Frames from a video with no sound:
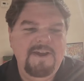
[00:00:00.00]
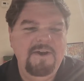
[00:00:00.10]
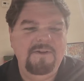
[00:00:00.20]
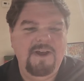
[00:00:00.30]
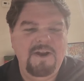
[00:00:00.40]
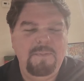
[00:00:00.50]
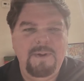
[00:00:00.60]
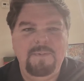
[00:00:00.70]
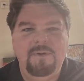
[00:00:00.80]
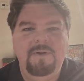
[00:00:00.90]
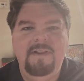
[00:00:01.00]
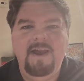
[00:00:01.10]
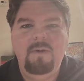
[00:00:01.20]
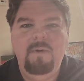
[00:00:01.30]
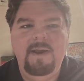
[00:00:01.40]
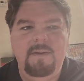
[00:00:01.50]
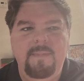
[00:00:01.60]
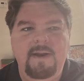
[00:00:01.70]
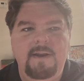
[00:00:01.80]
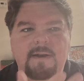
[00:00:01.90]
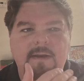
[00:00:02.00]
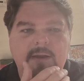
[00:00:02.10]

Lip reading: know, a lot of people are like, wait a minute.